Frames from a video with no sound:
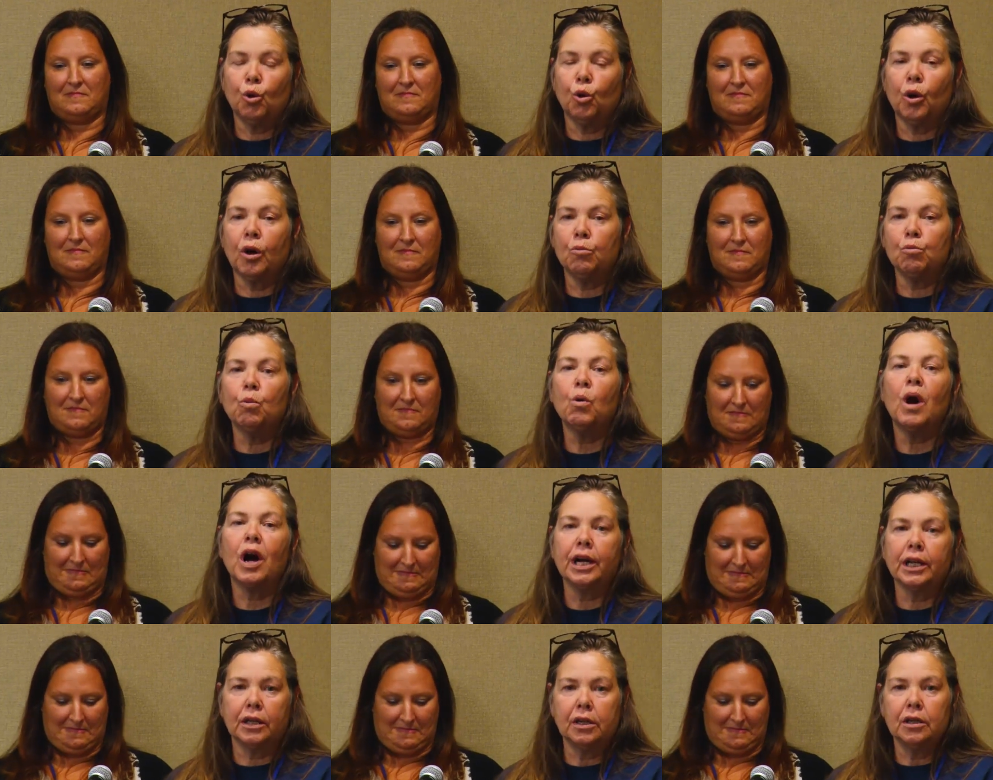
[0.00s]
Speaker 1: on
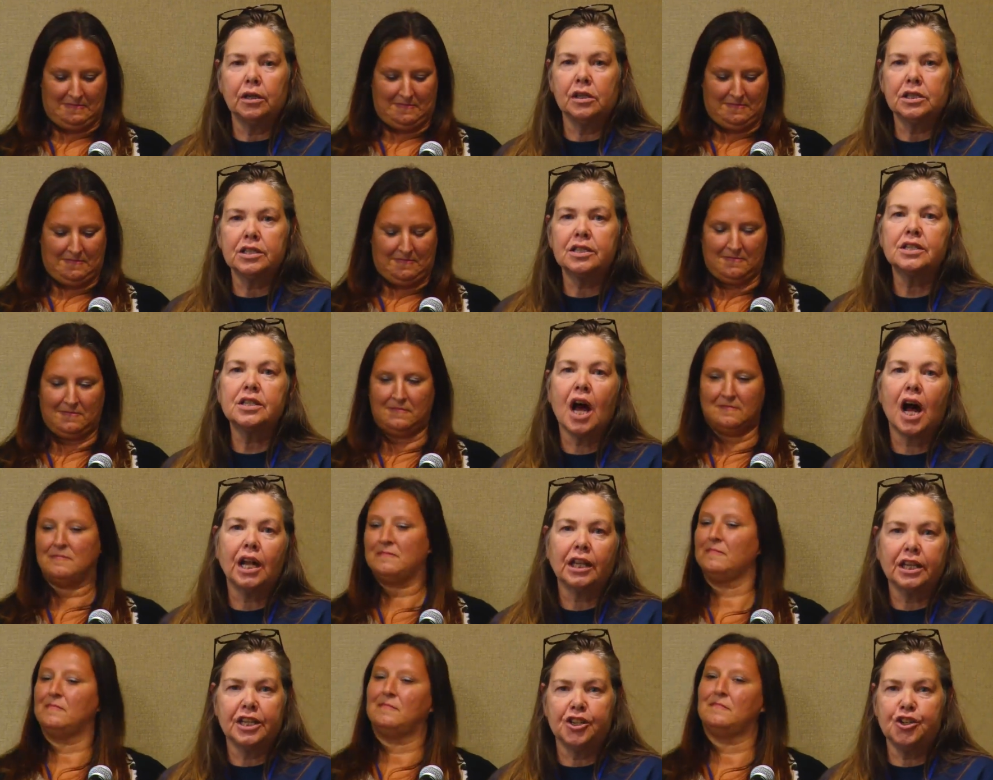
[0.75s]
what
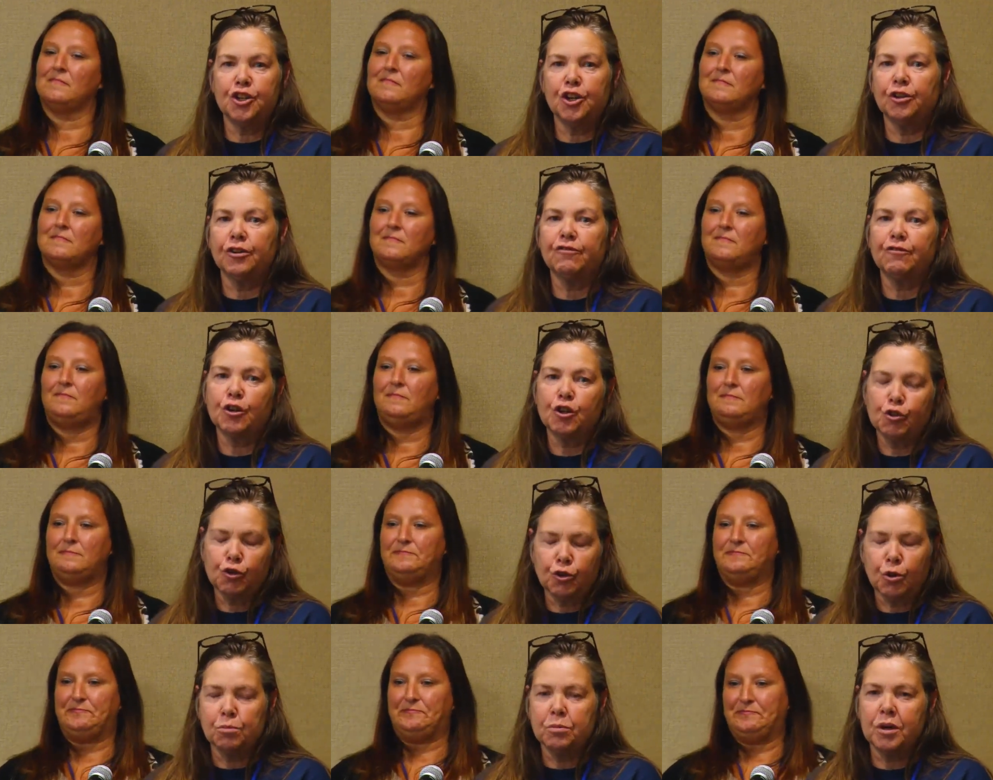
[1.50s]
solid
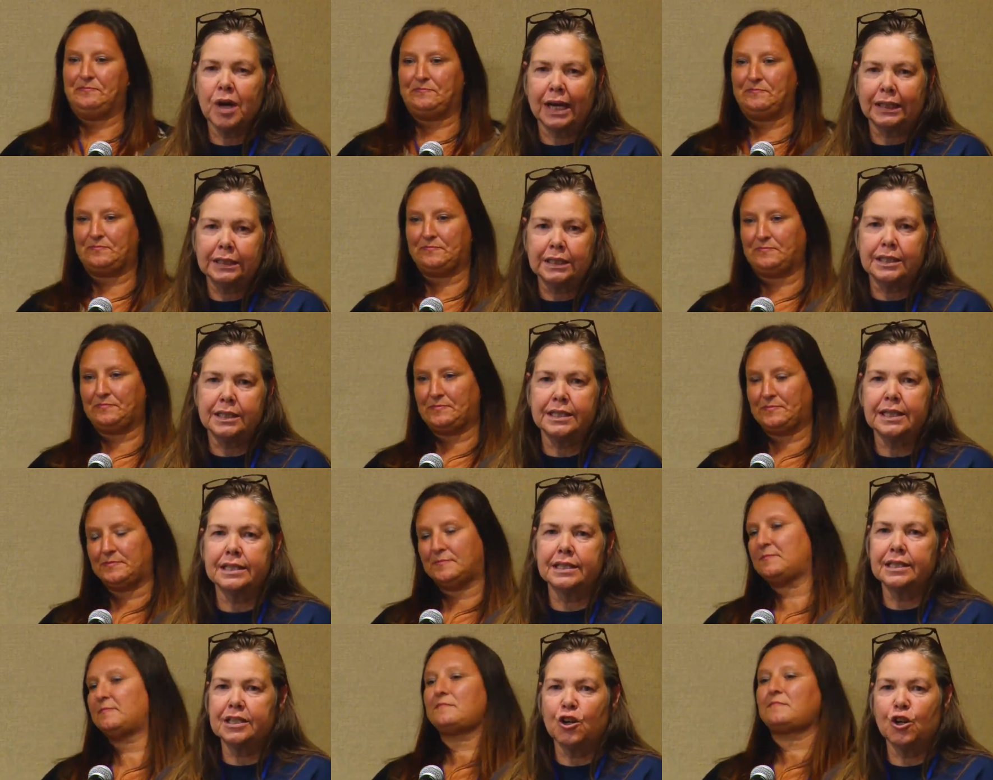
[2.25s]
universal
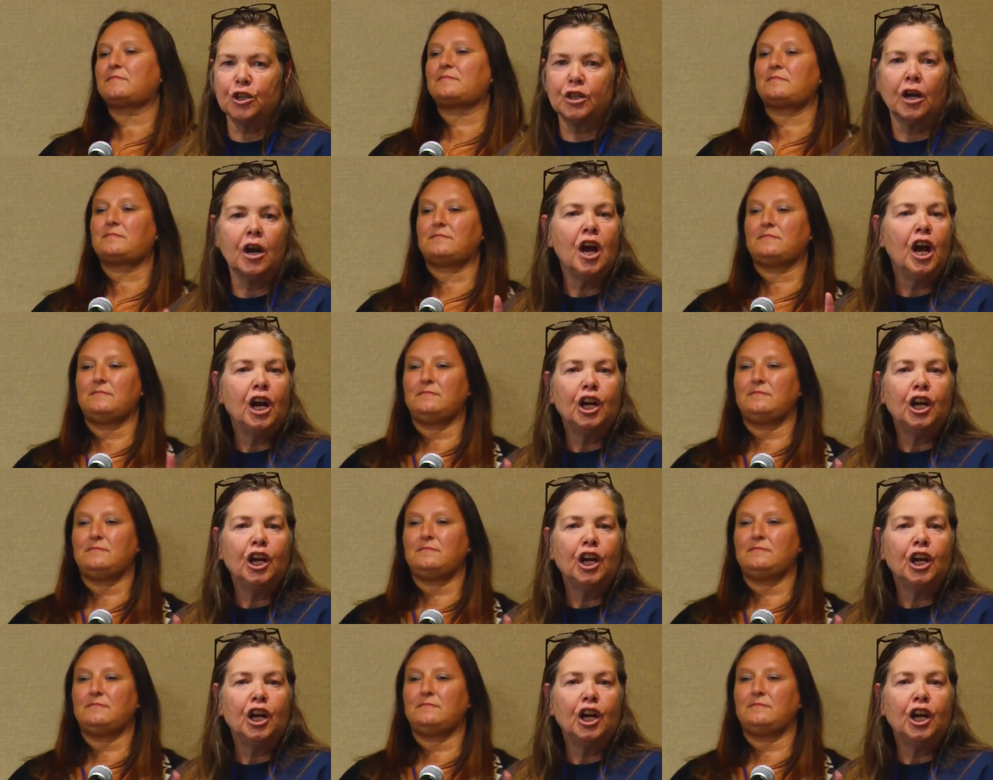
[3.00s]
practices are?